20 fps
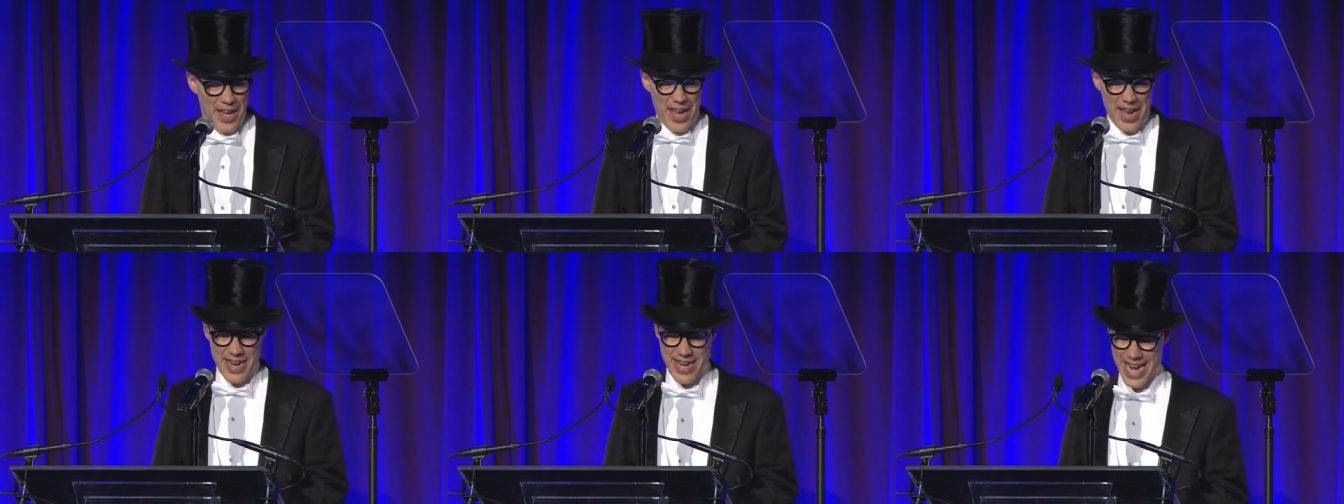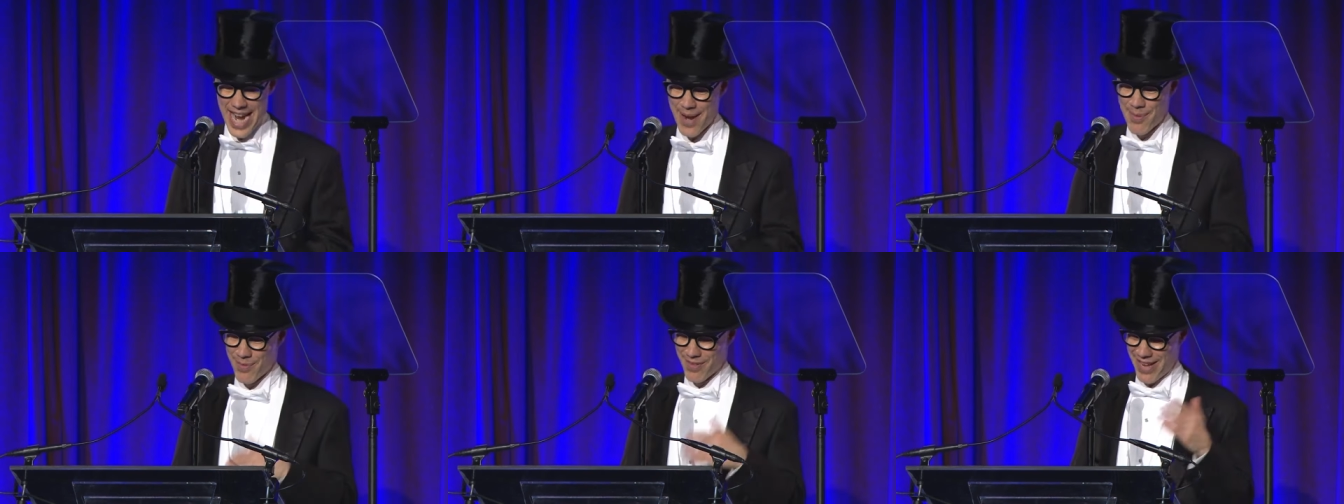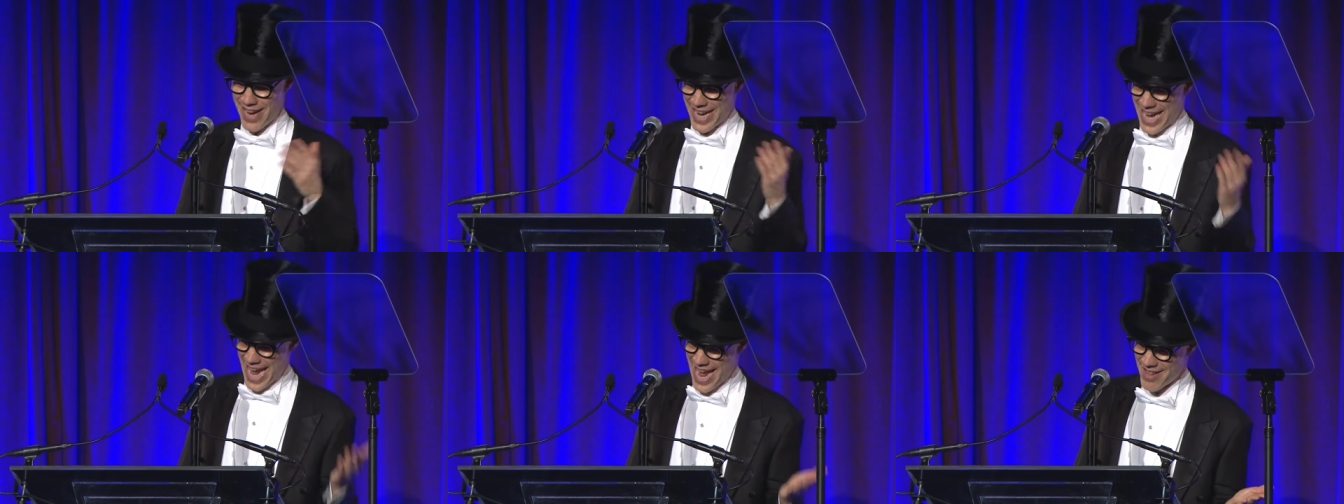Names
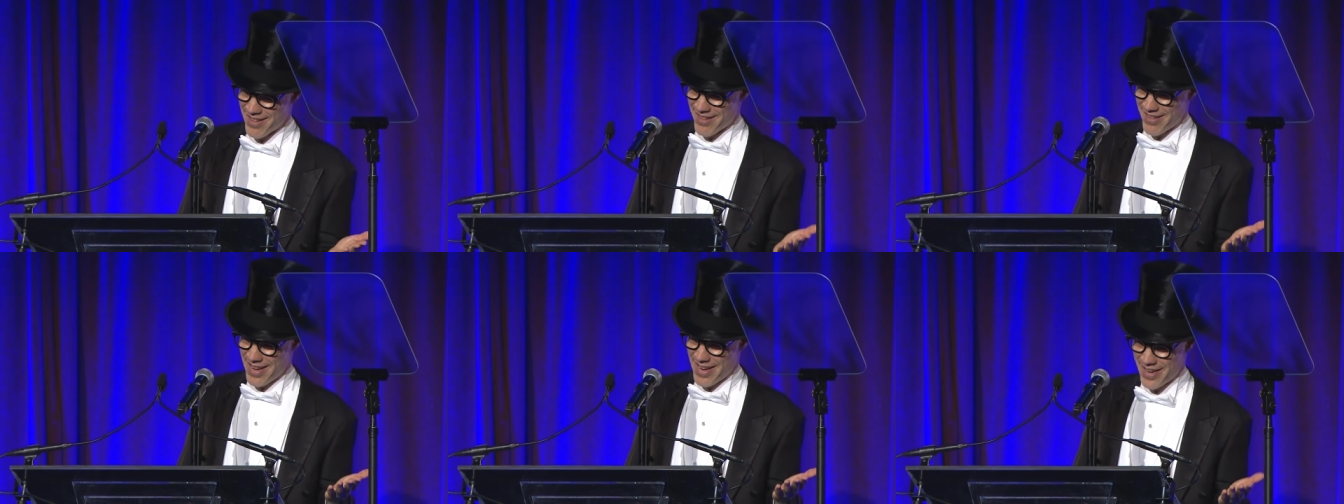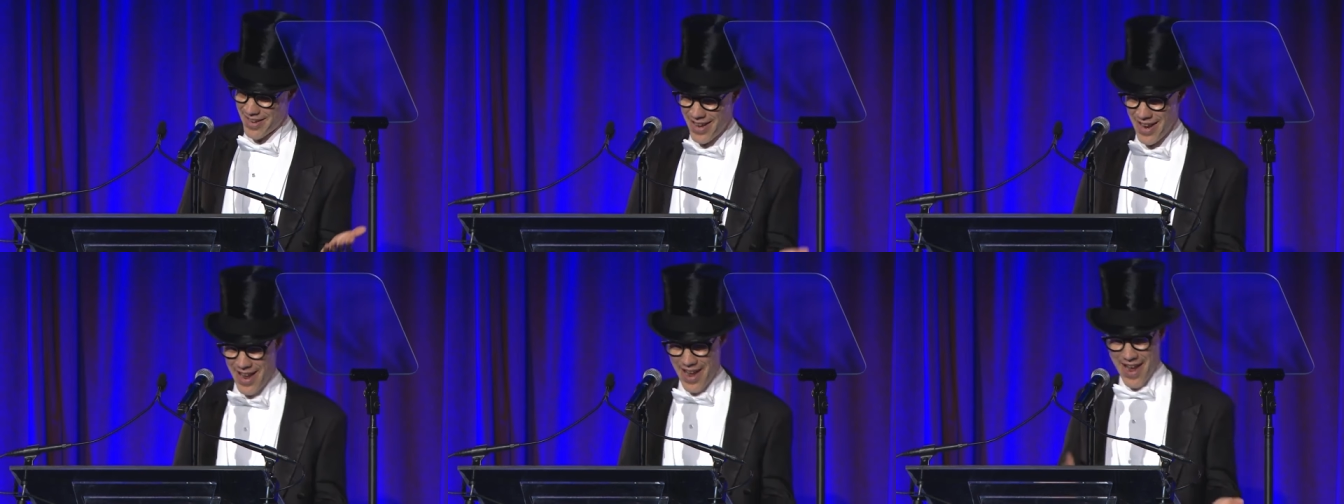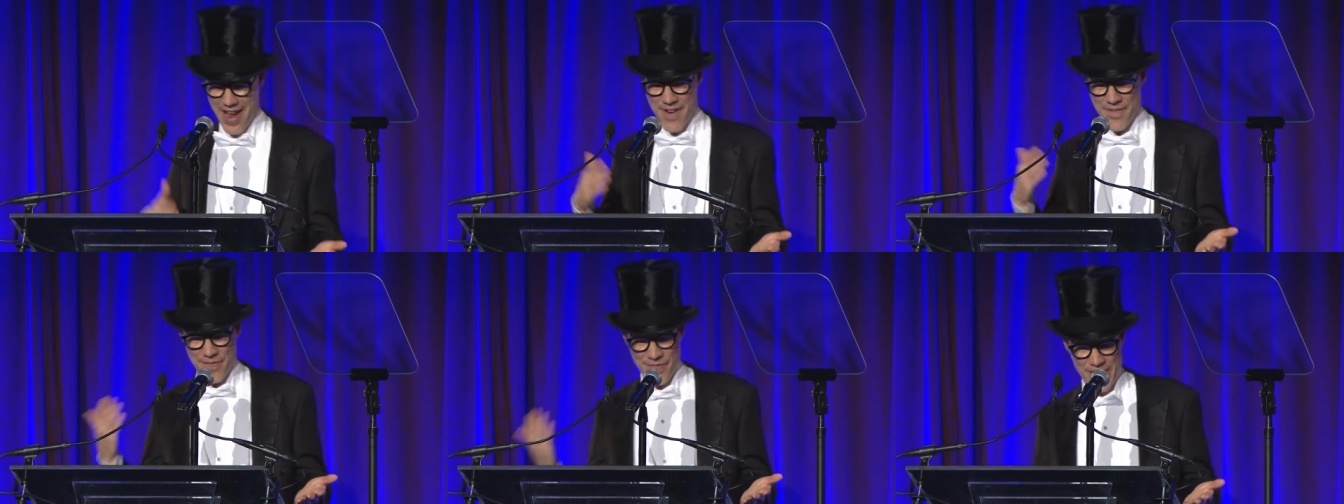like Henson
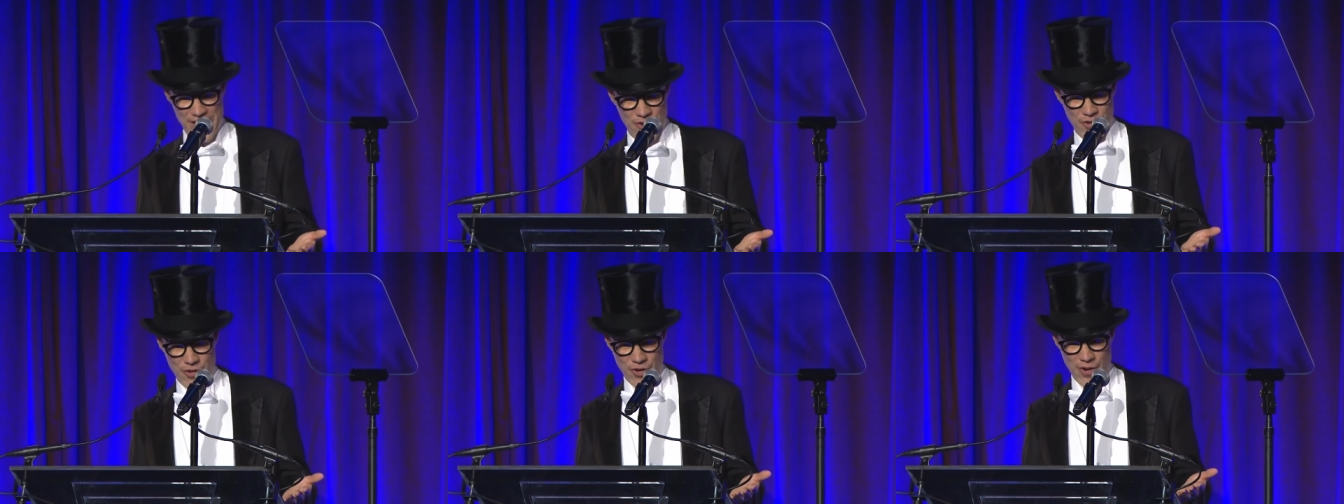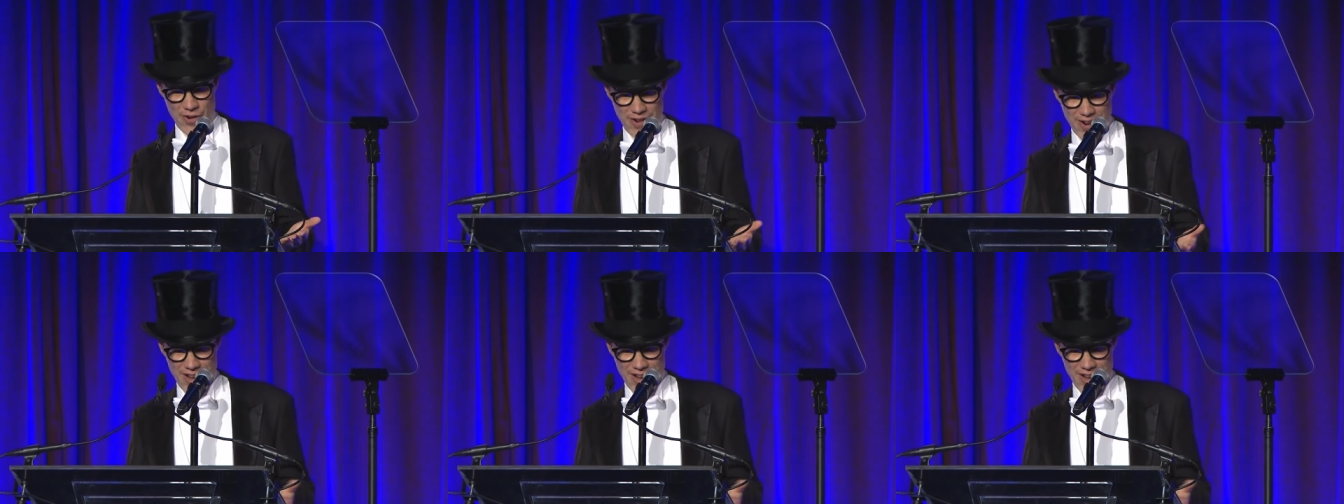and Fisher